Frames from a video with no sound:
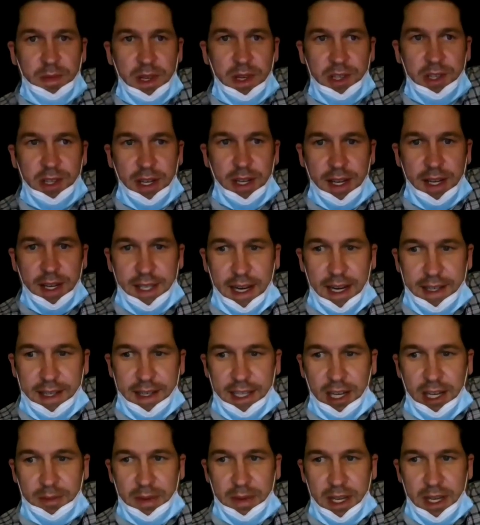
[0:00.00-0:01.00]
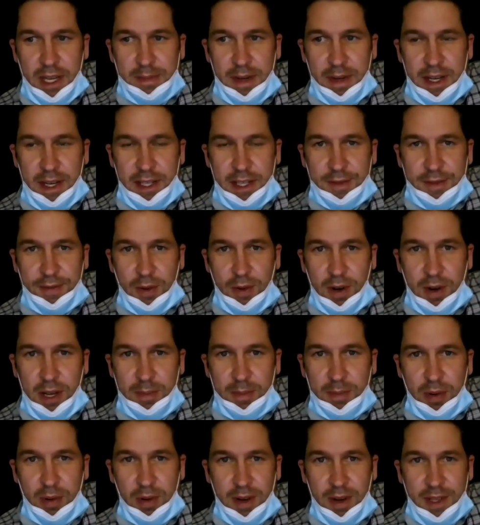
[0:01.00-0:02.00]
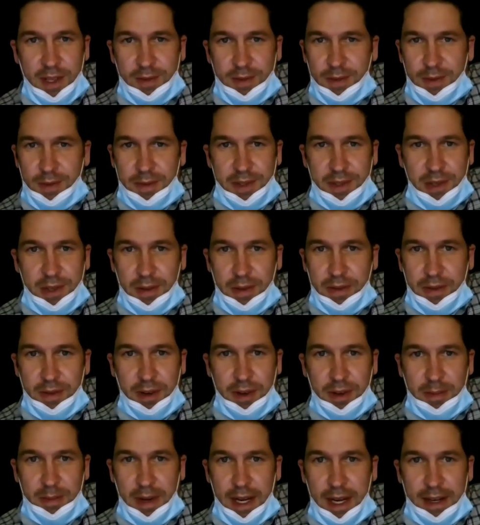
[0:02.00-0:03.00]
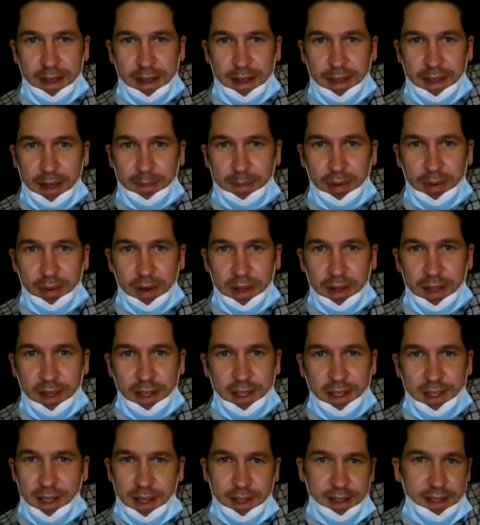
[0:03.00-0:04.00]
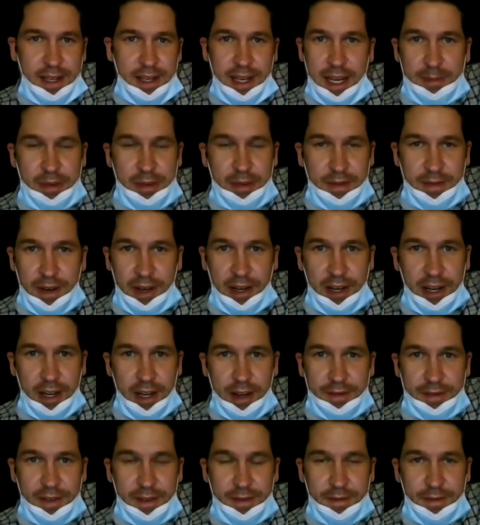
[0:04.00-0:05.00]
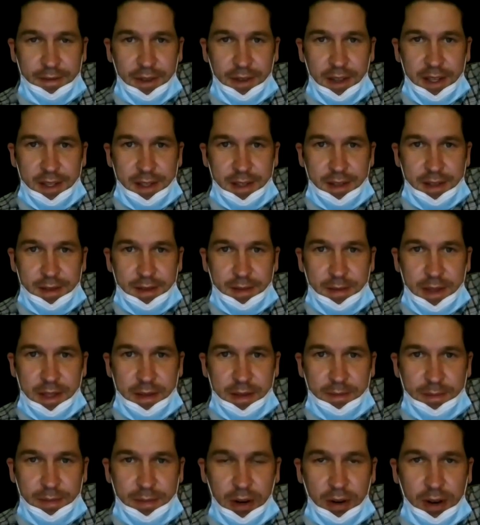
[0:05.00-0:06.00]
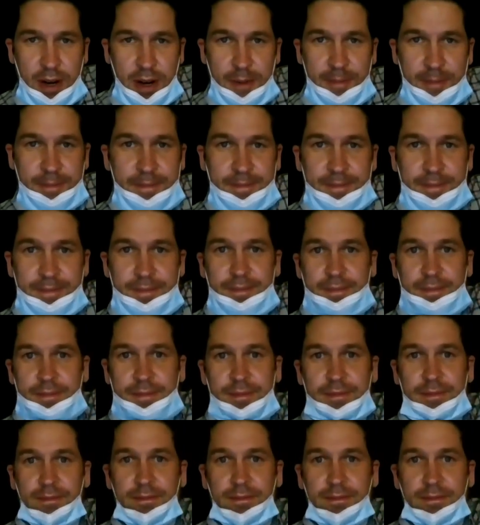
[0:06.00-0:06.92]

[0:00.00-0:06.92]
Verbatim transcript: mean, you guys got down by as many as 40 points. What was going through your mind at that point? That just doesn't happen very often for this program.